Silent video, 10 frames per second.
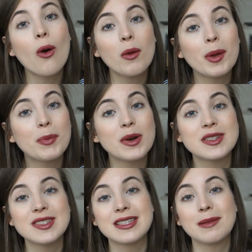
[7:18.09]
or what
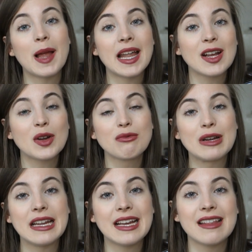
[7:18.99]
books you're still planning on
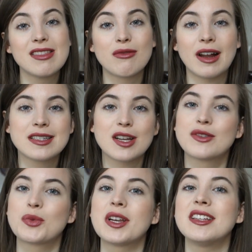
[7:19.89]
reading in the rest
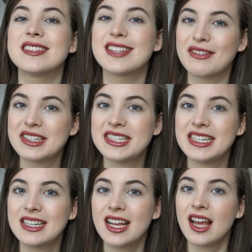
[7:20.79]
of
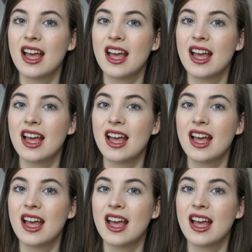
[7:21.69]
2017.